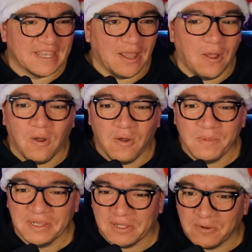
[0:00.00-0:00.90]
The
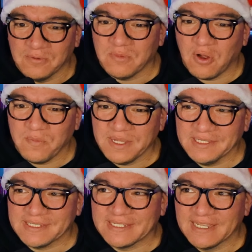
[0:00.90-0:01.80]
Home Alone moments